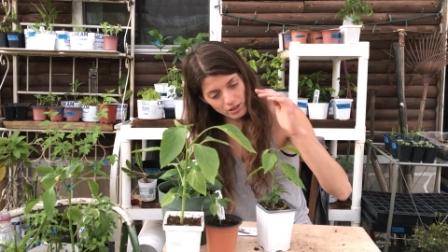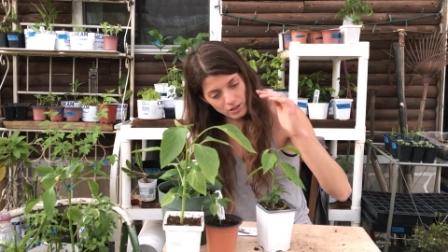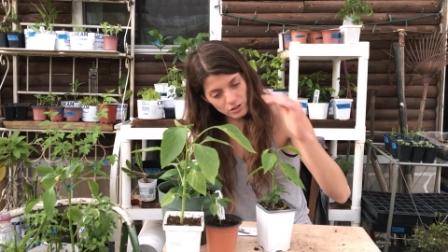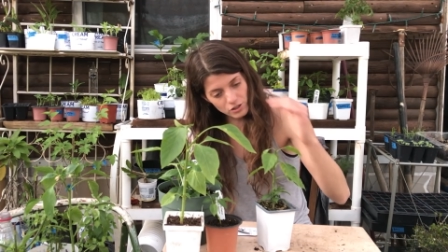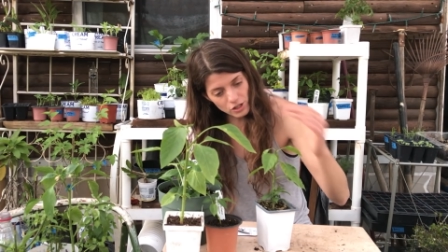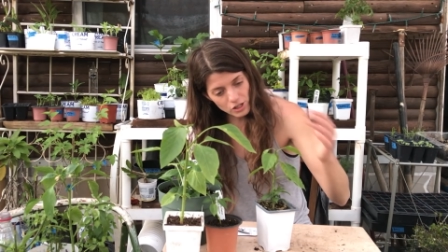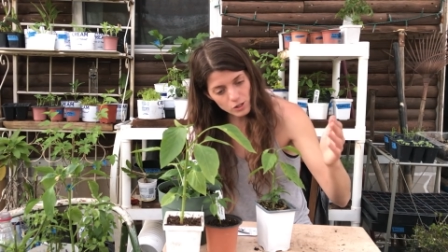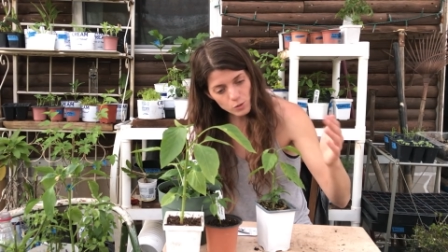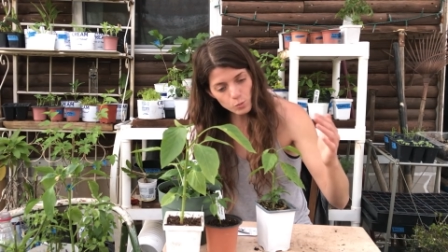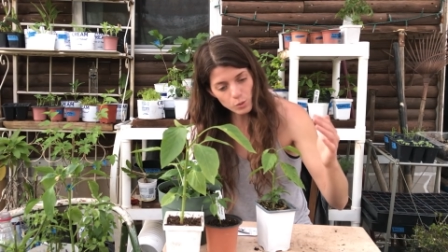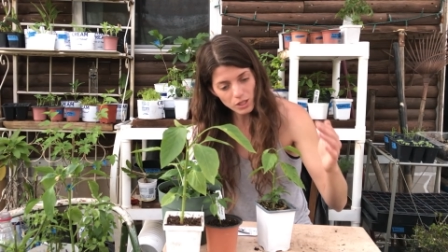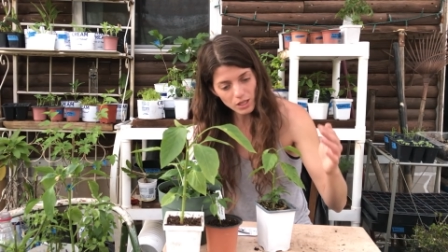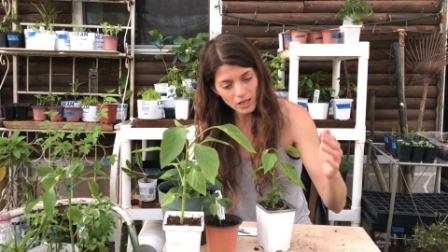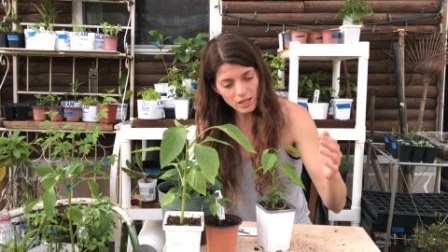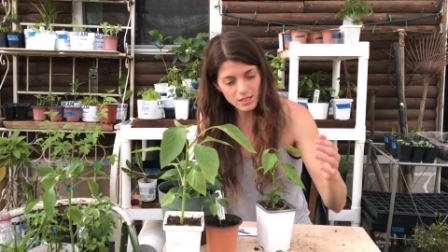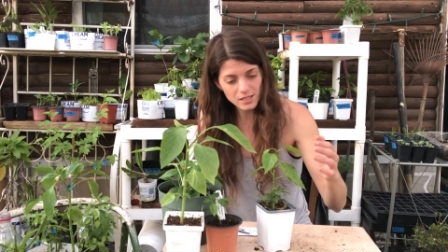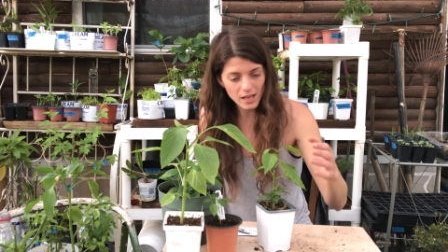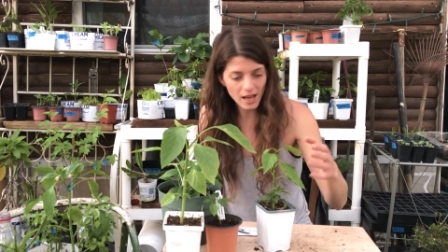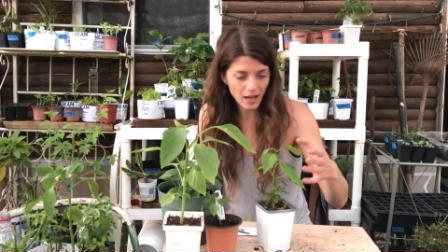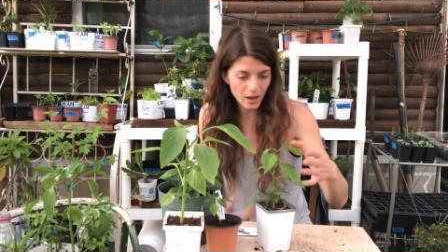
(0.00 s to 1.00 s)
just
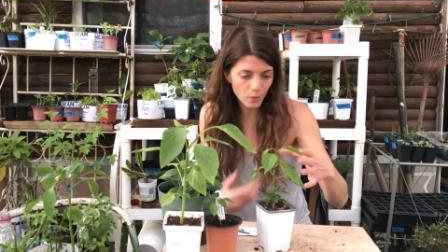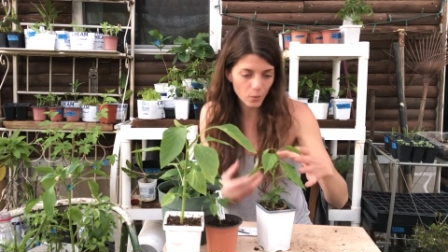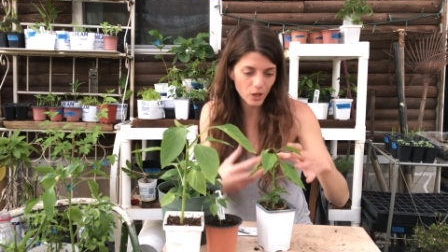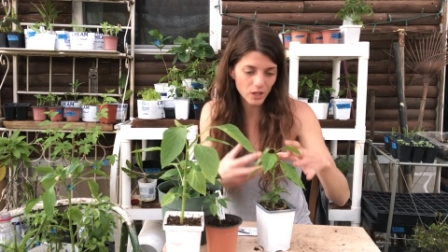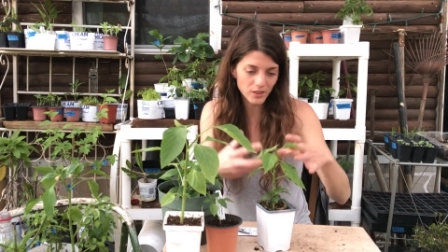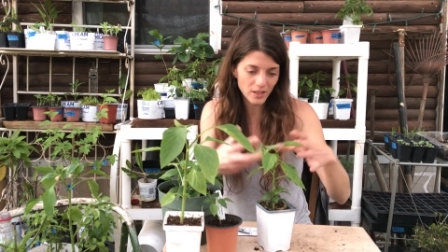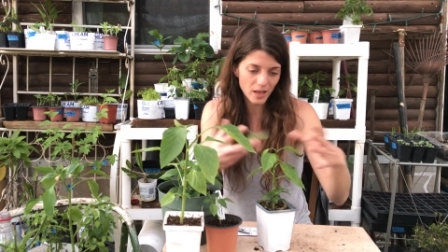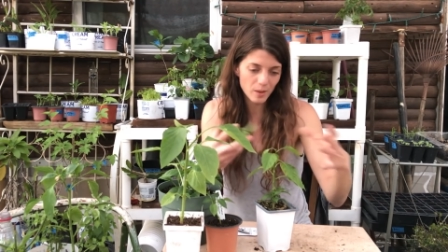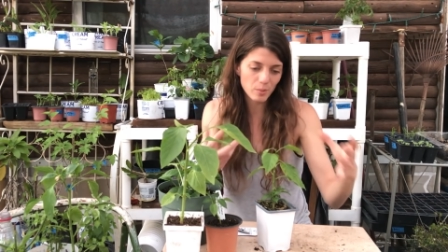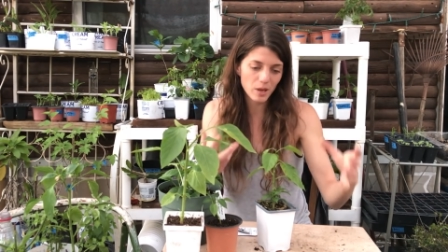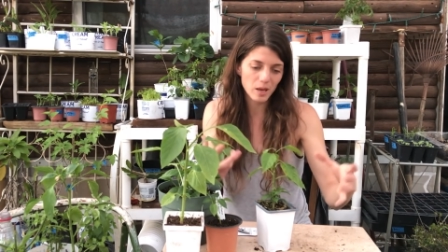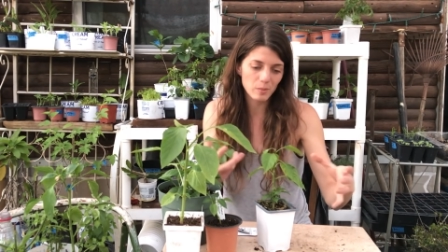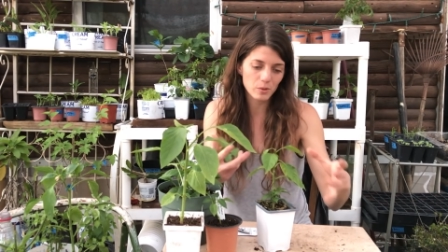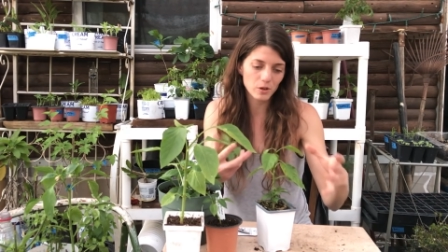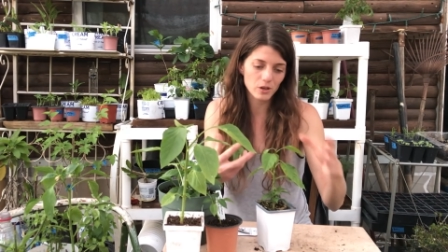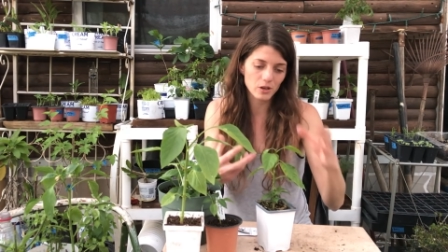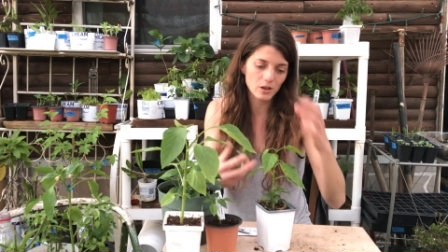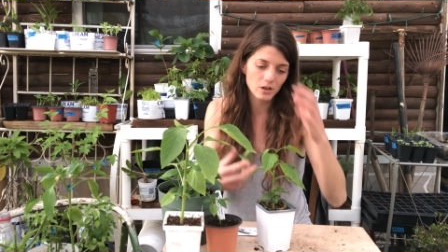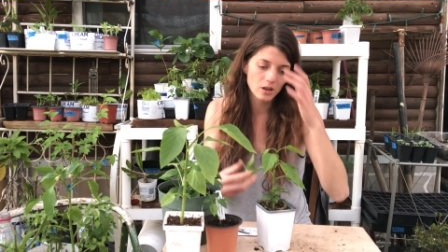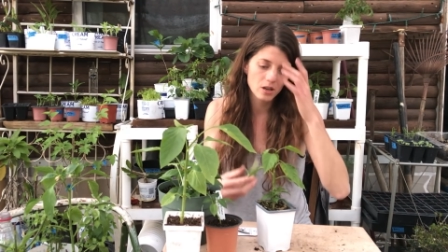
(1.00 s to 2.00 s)
because I want that
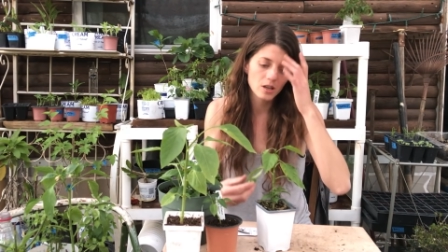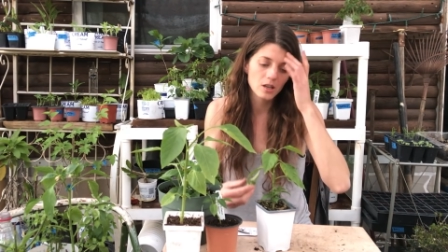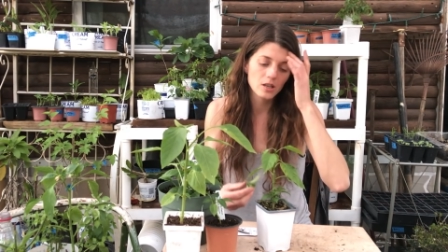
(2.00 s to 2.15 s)
pepper